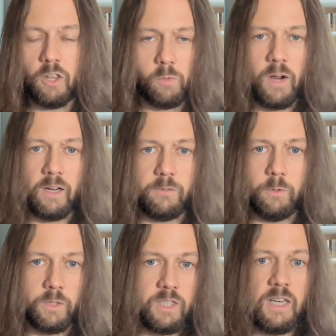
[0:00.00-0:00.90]
rocket
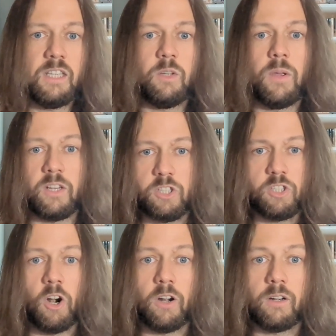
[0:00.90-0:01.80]
fuel. It's an easy way to
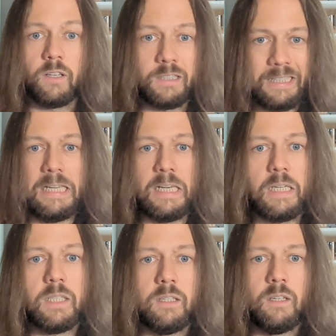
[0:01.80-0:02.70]
start clean,
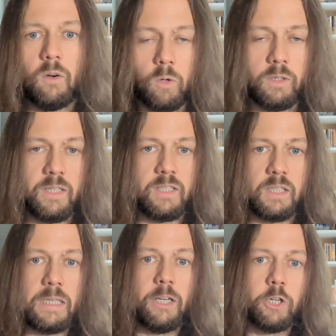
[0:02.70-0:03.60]
or at least
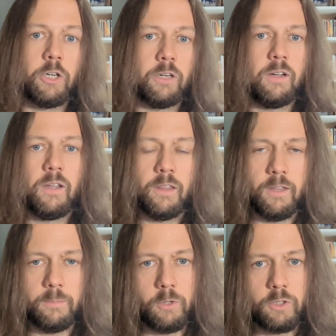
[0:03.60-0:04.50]
cleaner
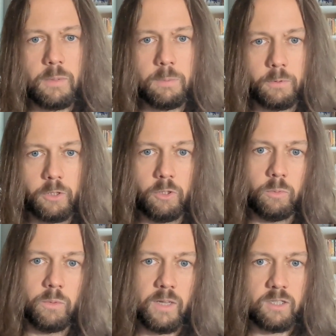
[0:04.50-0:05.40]
than most people do
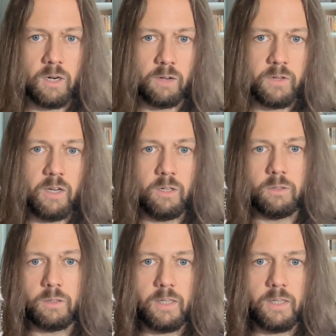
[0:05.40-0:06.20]
when they start off keto.